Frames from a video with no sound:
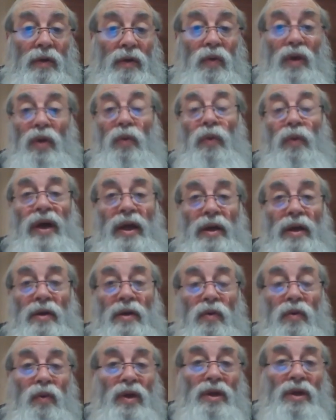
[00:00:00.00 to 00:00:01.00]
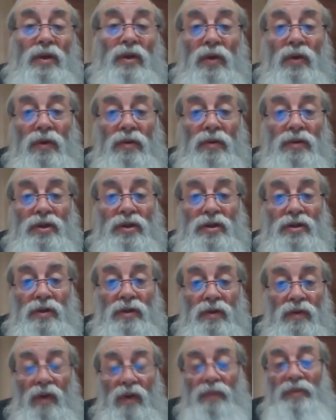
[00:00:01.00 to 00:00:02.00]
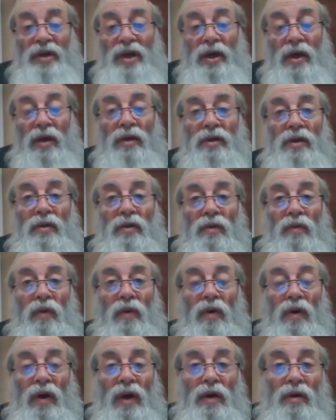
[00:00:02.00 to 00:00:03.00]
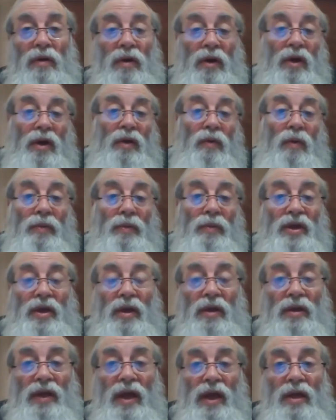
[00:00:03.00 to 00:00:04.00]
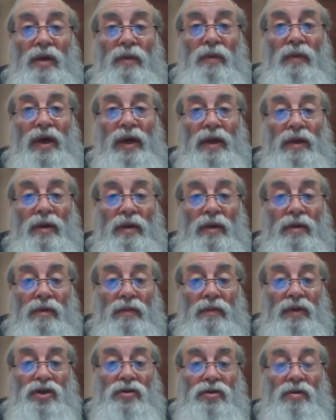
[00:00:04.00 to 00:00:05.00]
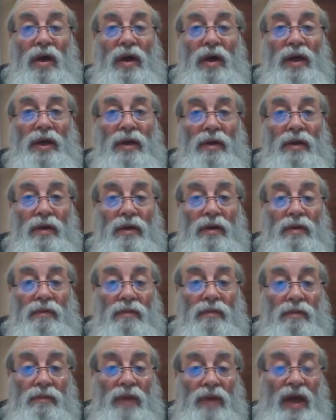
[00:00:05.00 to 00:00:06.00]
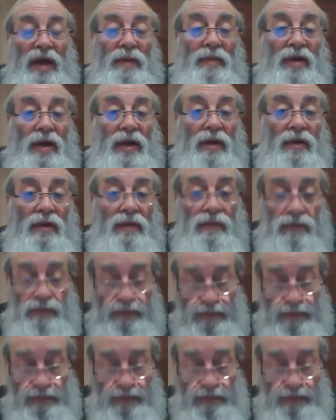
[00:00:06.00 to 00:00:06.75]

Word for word: We'll win, we'll lose, we'll be killed in the war, we'll be killed anyway. We'll try, maybe.